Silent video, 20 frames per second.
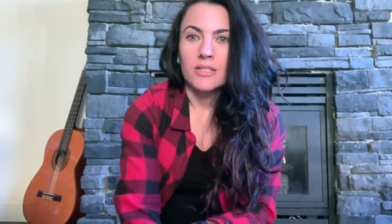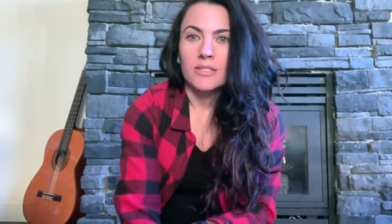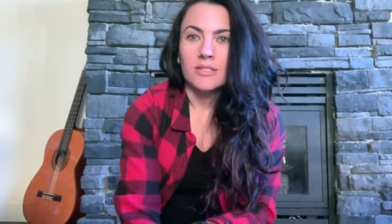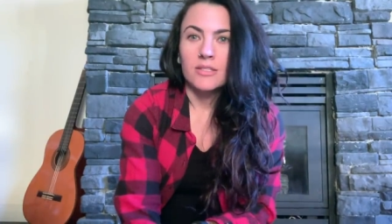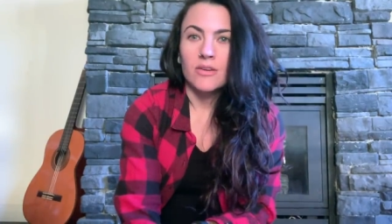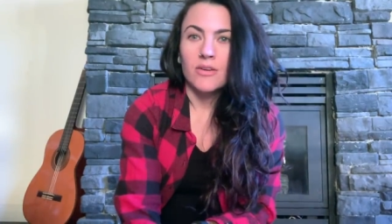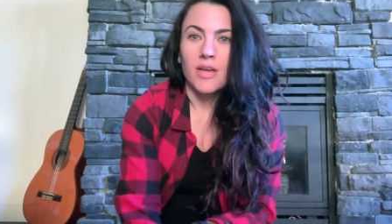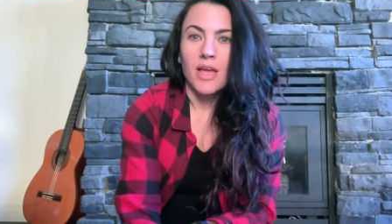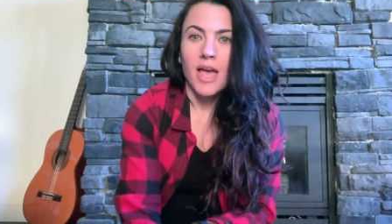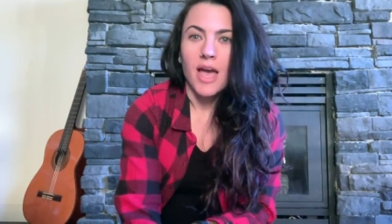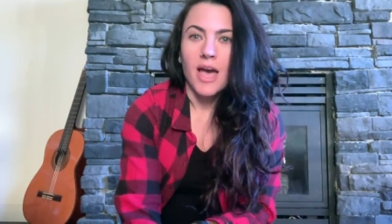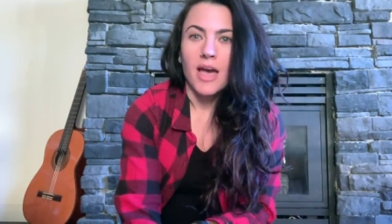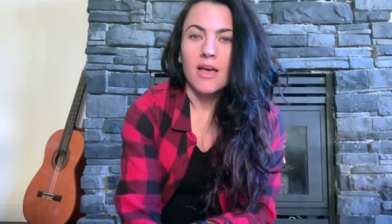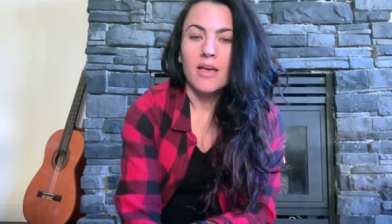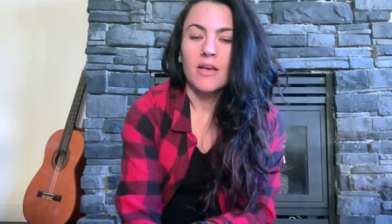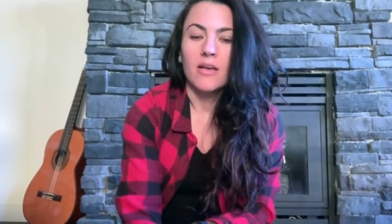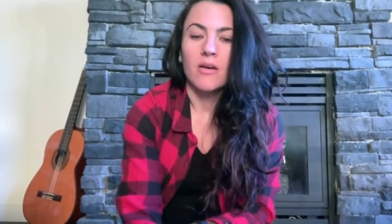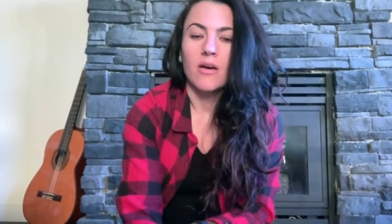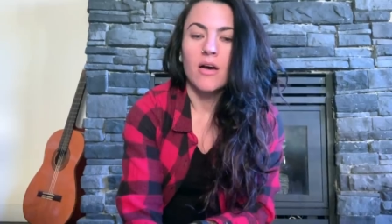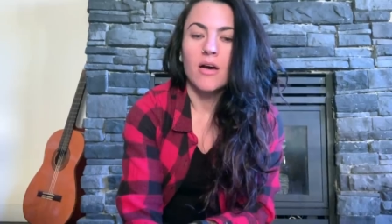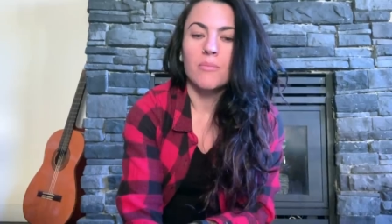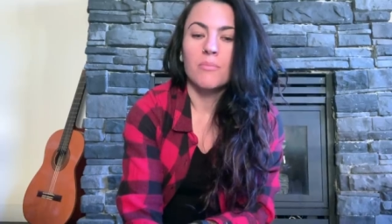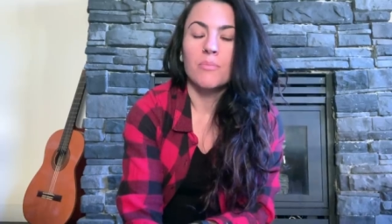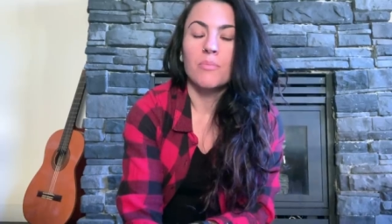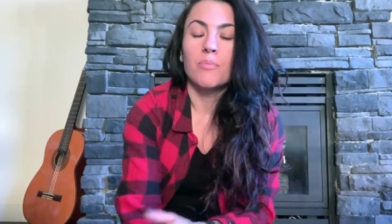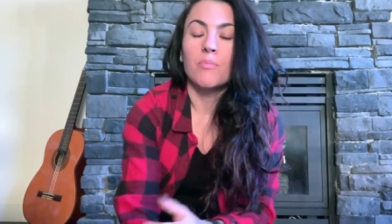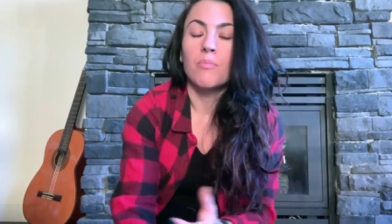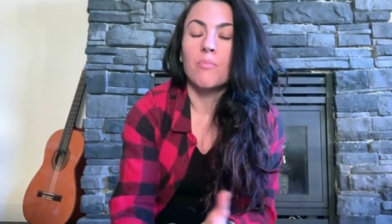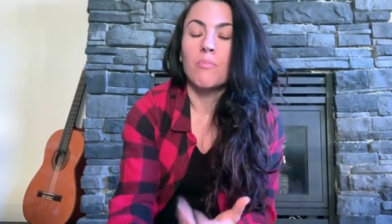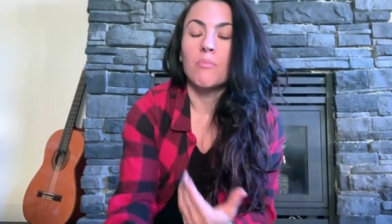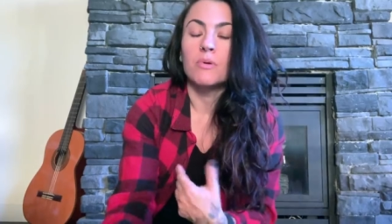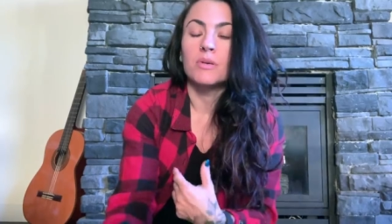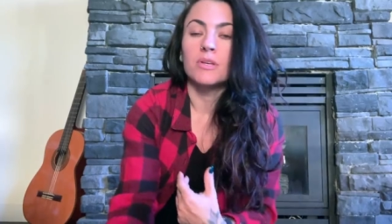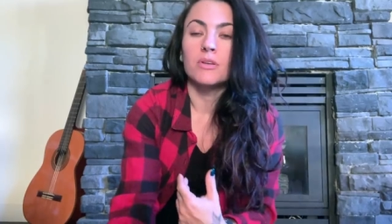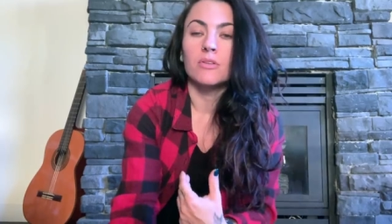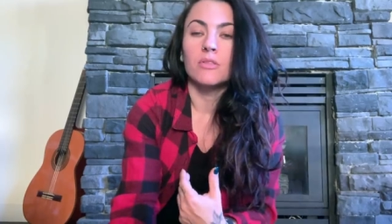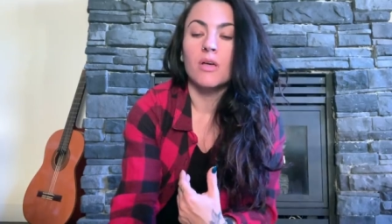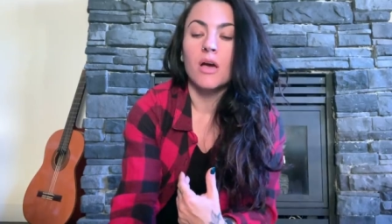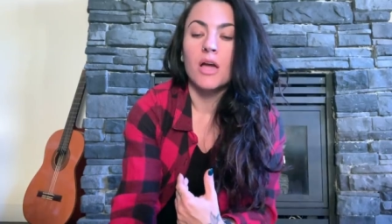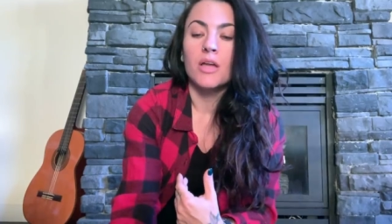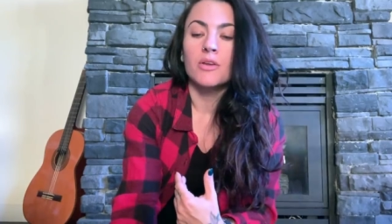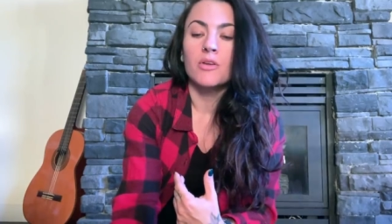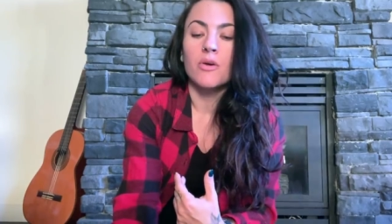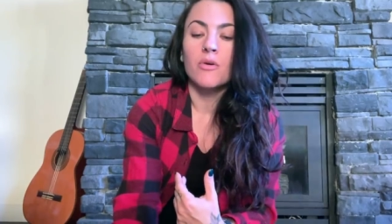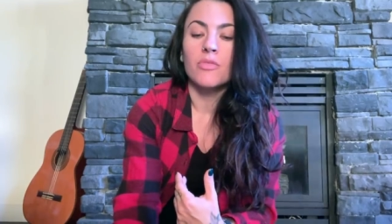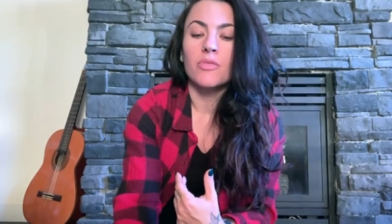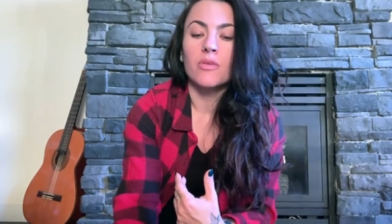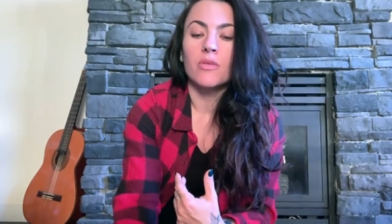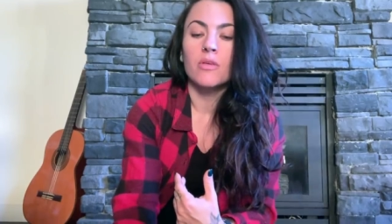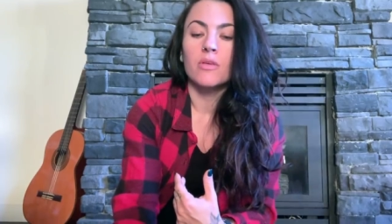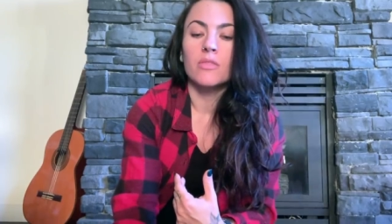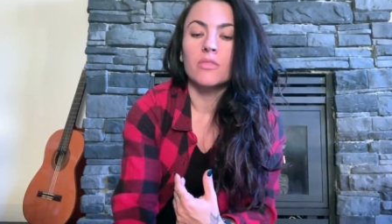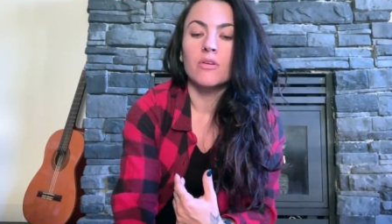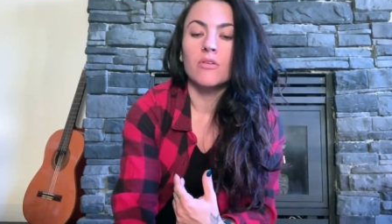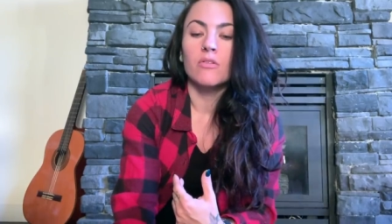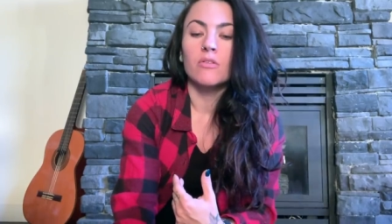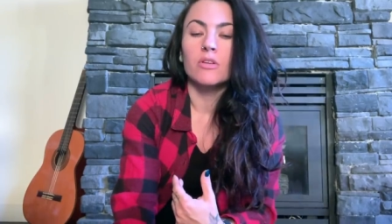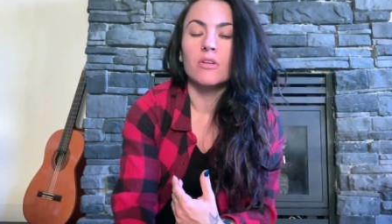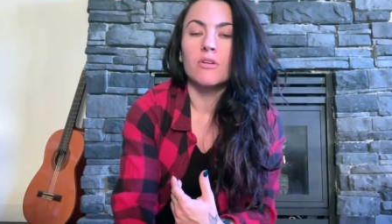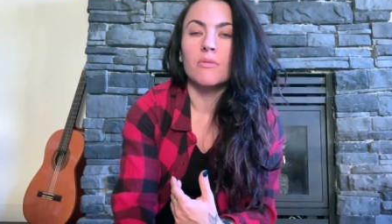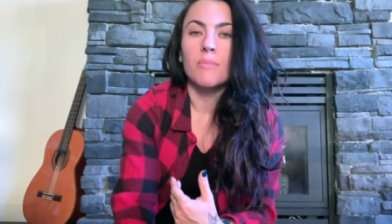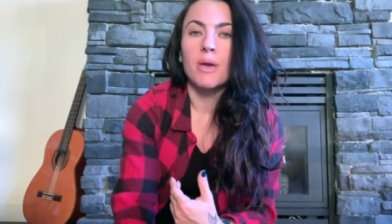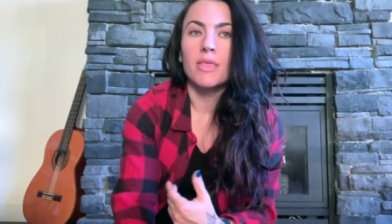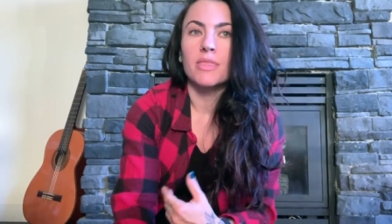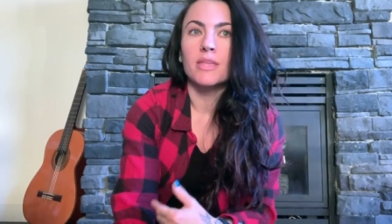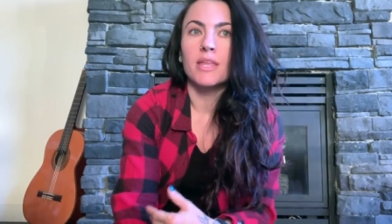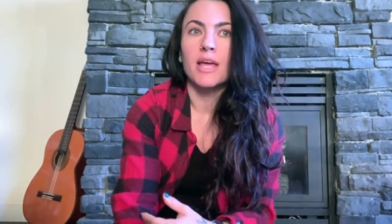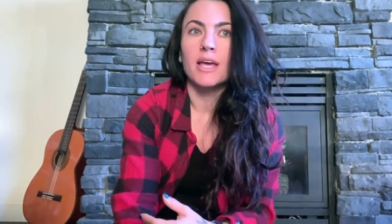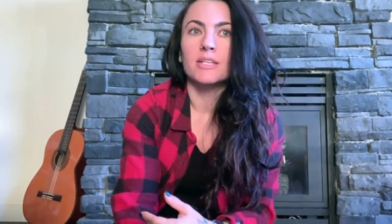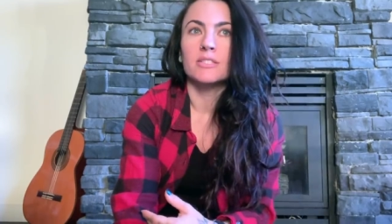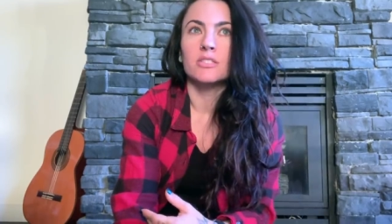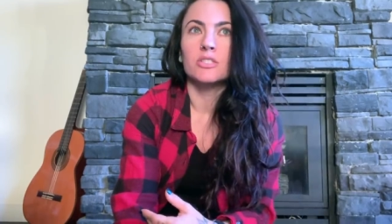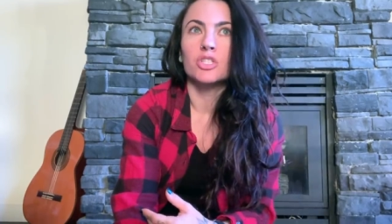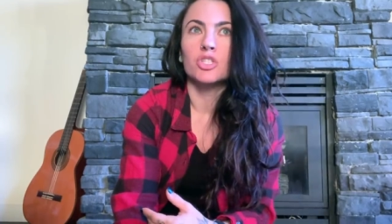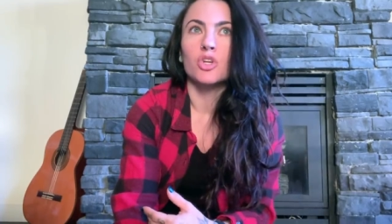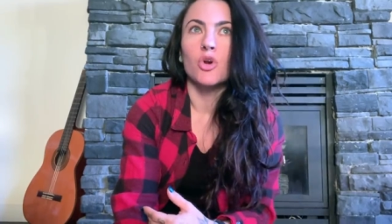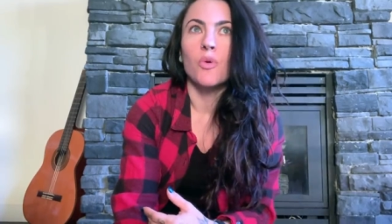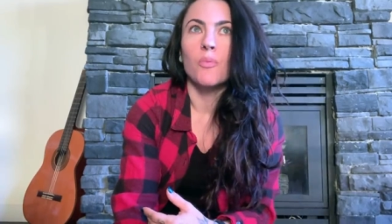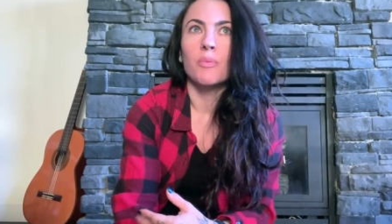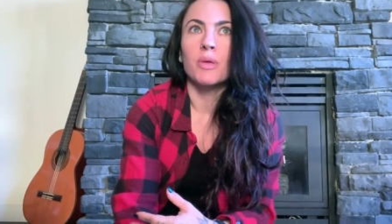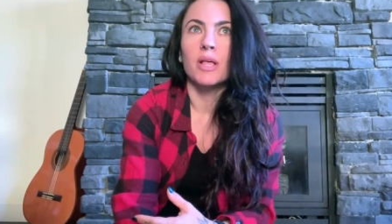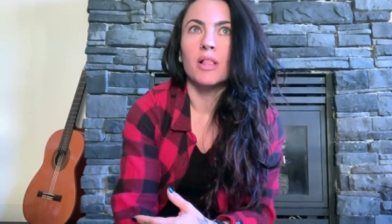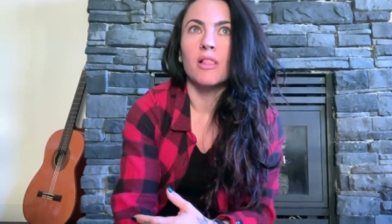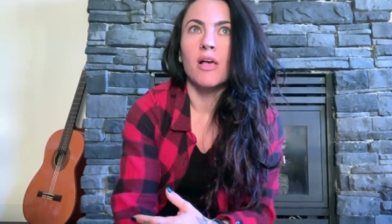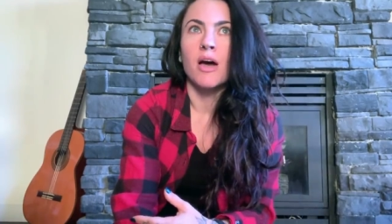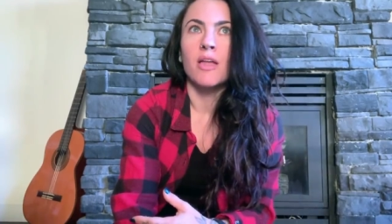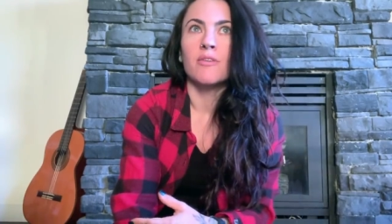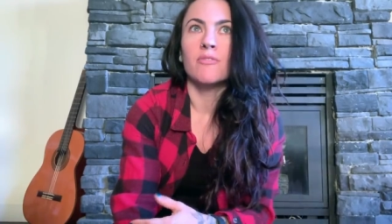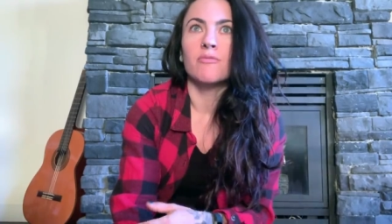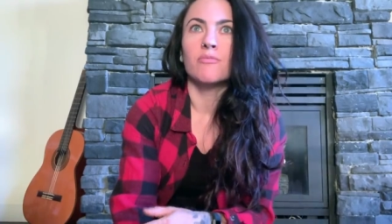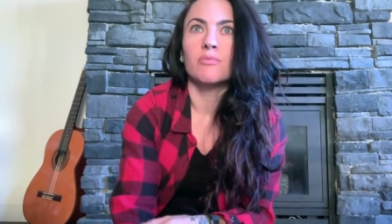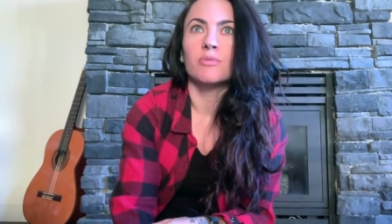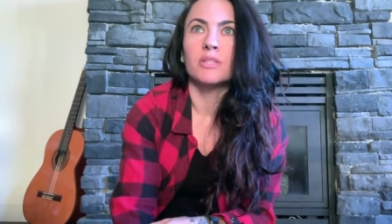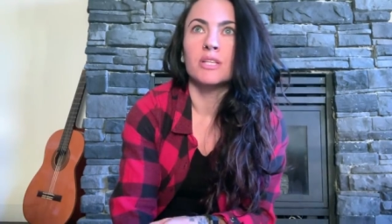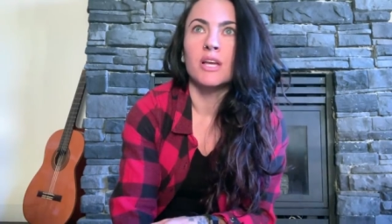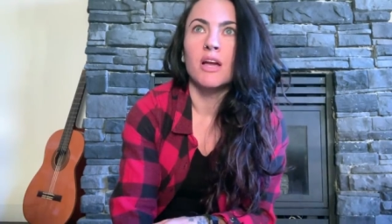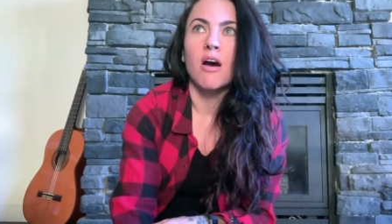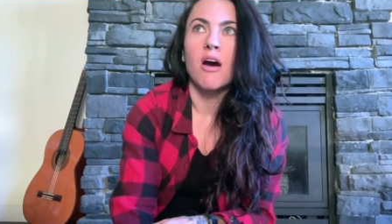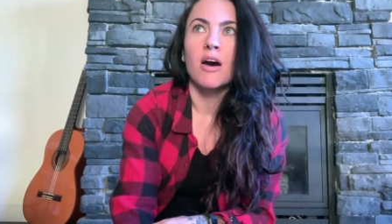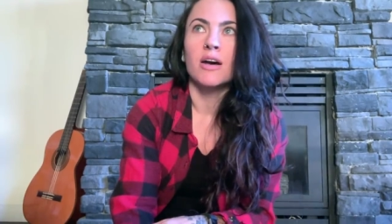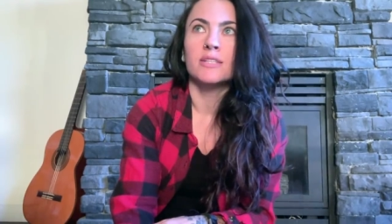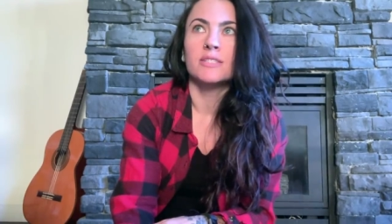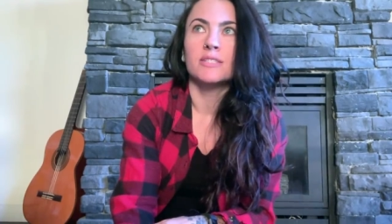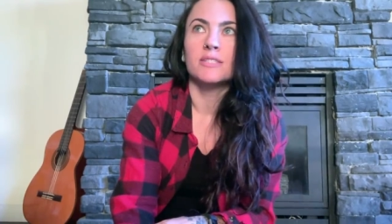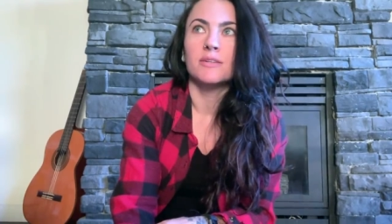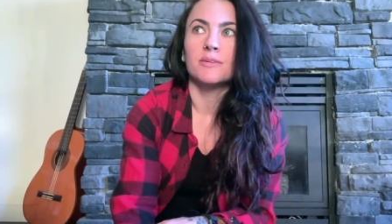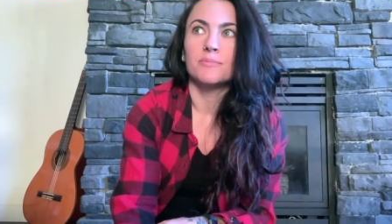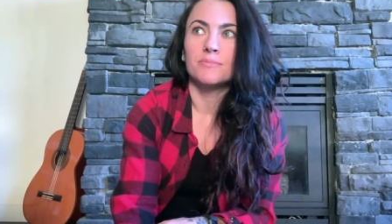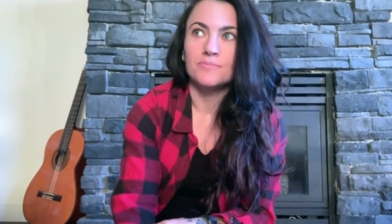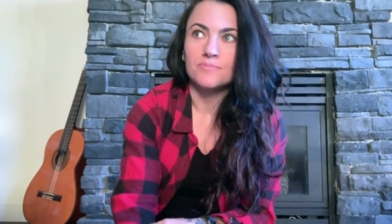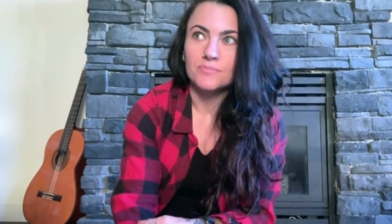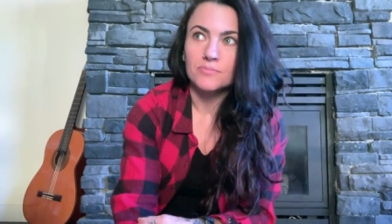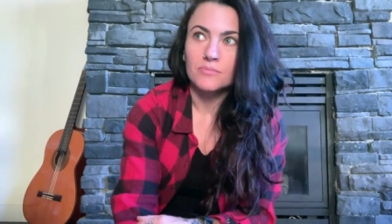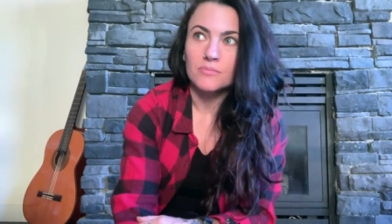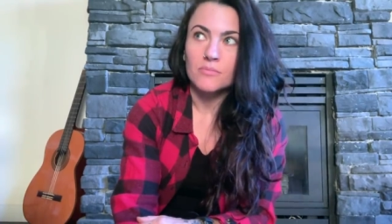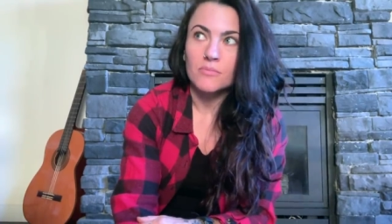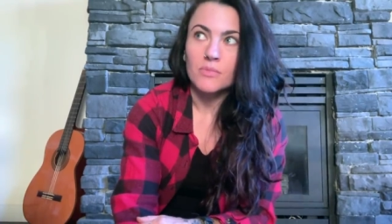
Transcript: So yeah, I know the Curly Girl Method has shown me a lot of really awesome